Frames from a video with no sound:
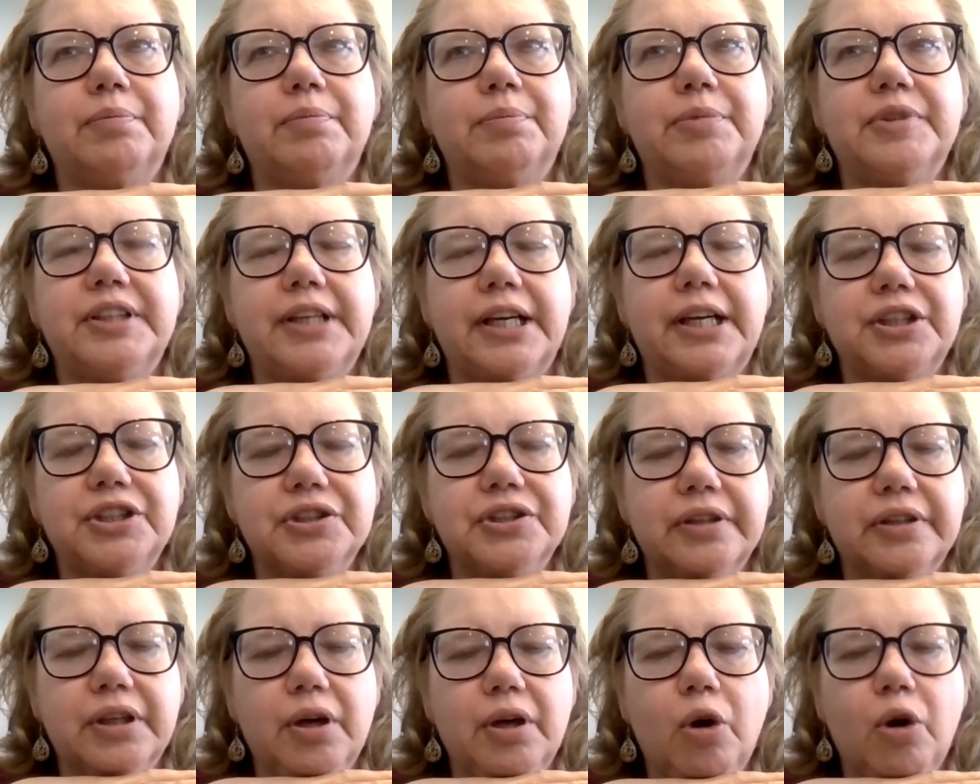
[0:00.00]

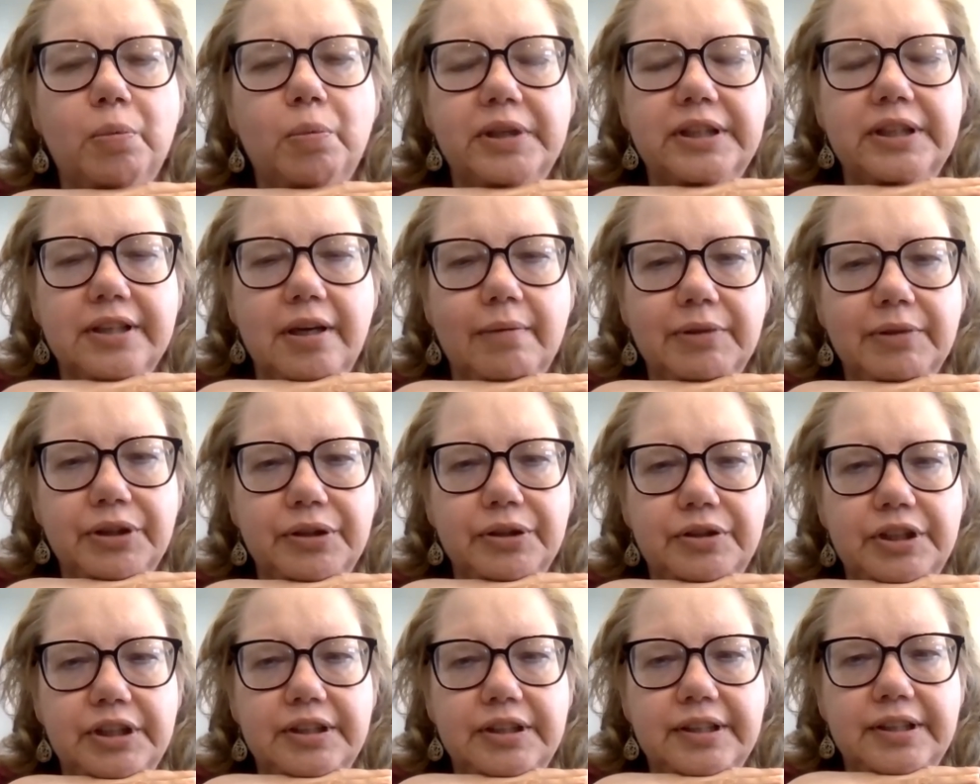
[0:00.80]
potentially
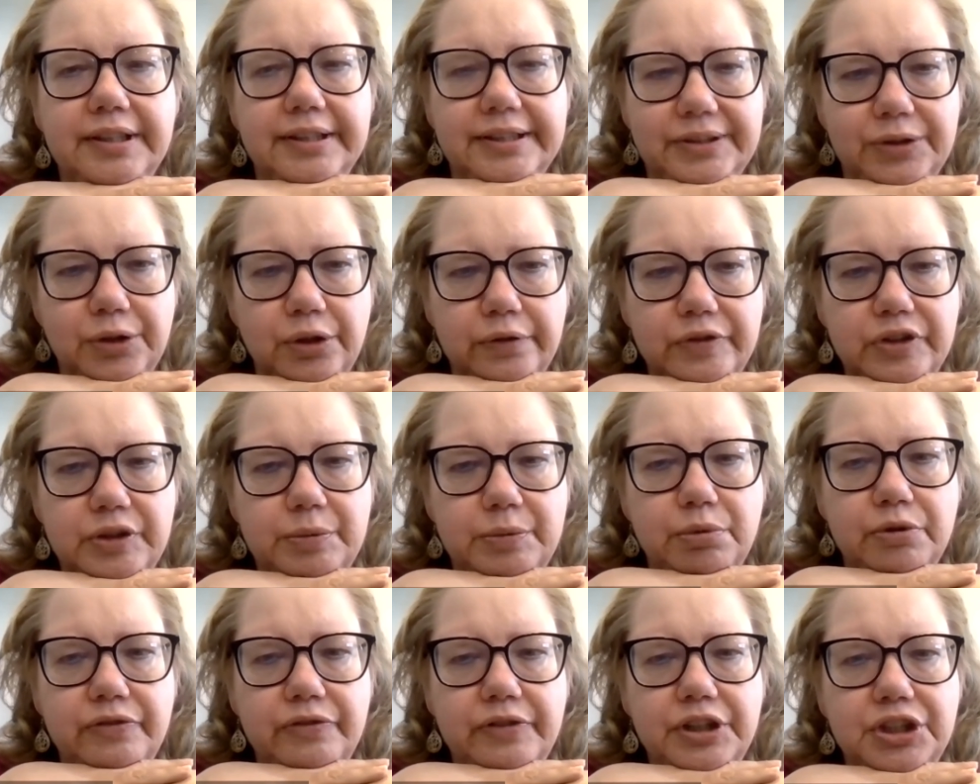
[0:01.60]
OPWDD service
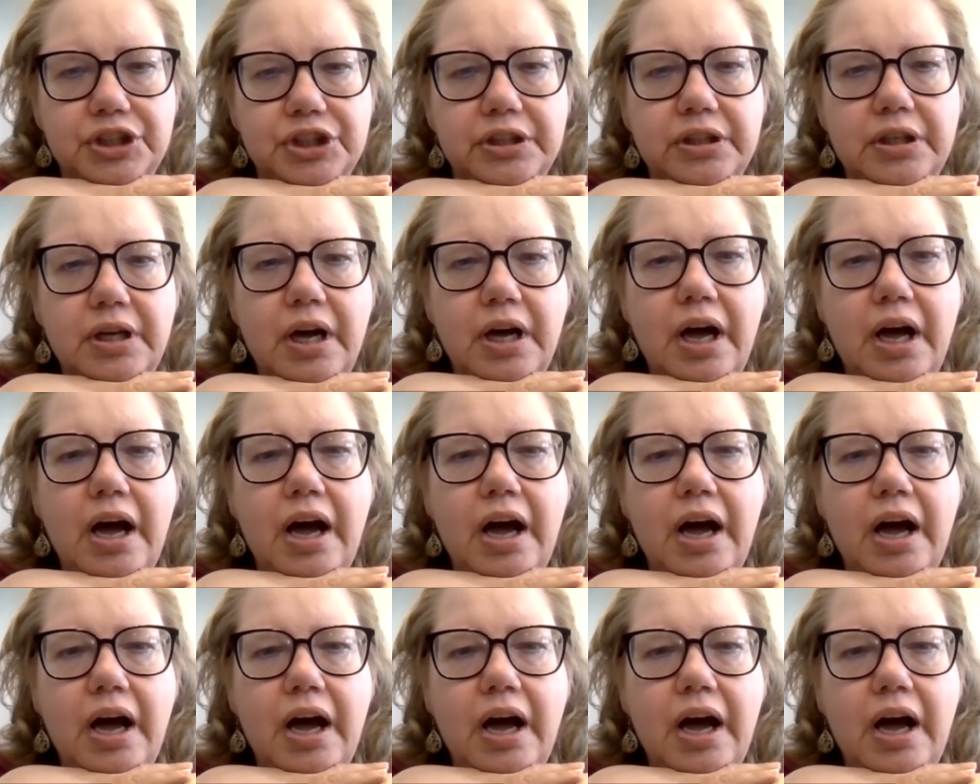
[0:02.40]
provision.